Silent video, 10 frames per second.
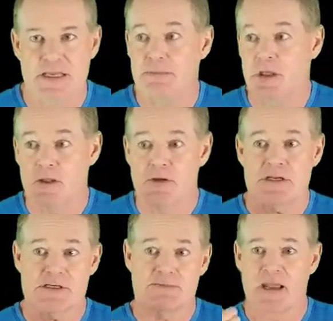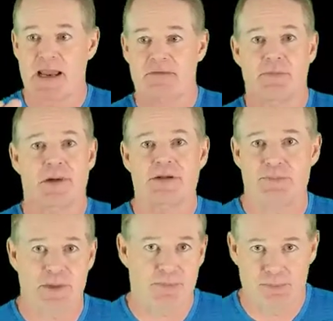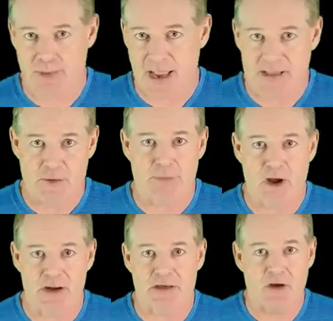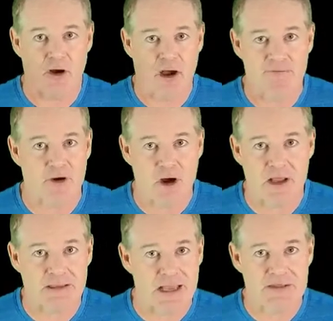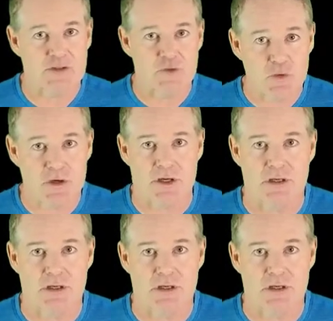You just might have a bunch of people buying your product off your online store.